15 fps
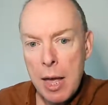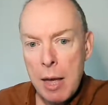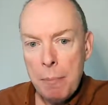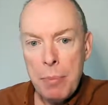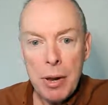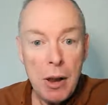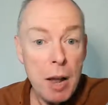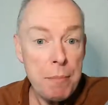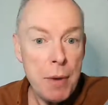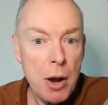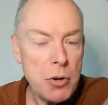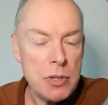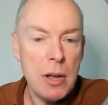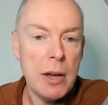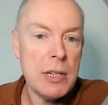but like
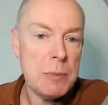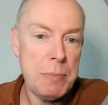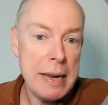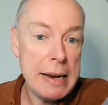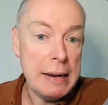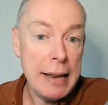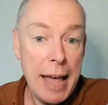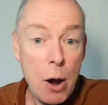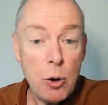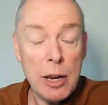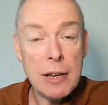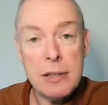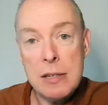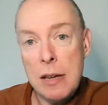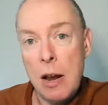most I speak loudly and
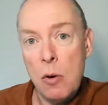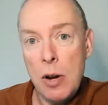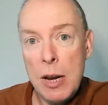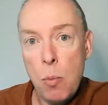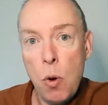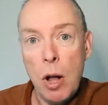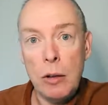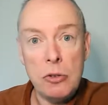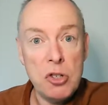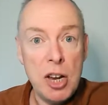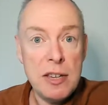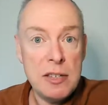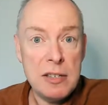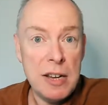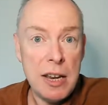slowly while
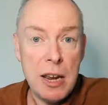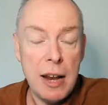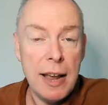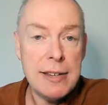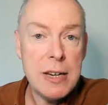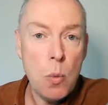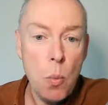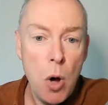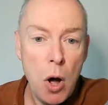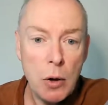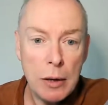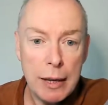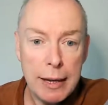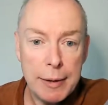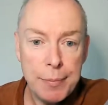gesticulating
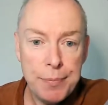wildly.